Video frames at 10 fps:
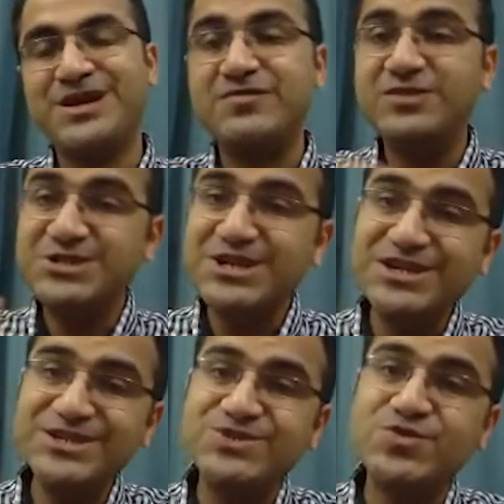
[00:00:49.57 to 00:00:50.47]
which
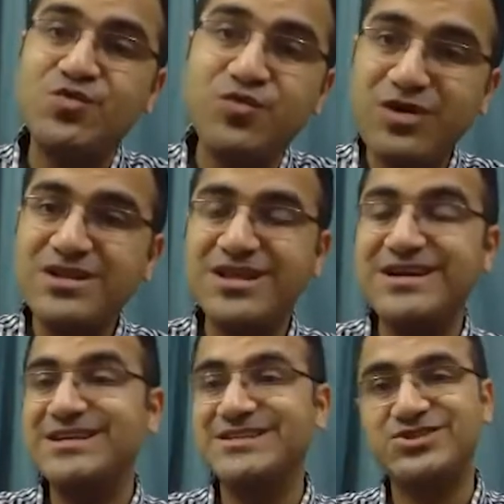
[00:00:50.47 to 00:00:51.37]
leads to
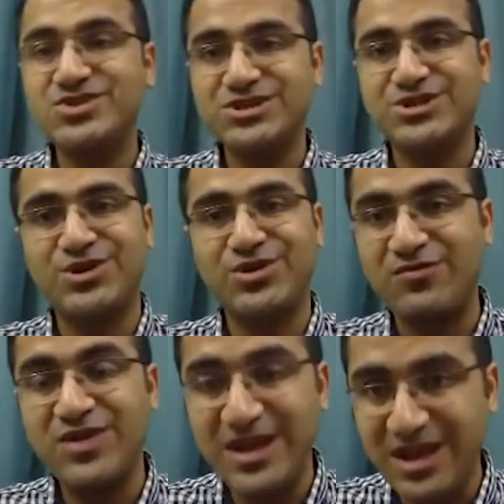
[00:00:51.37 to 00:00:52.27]
further destruction
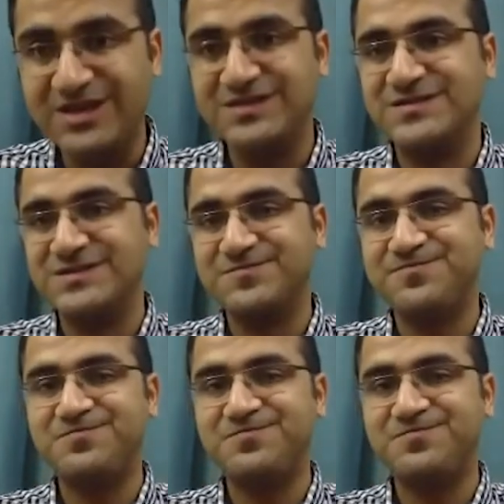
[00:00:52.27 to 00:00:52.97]
of the lungs.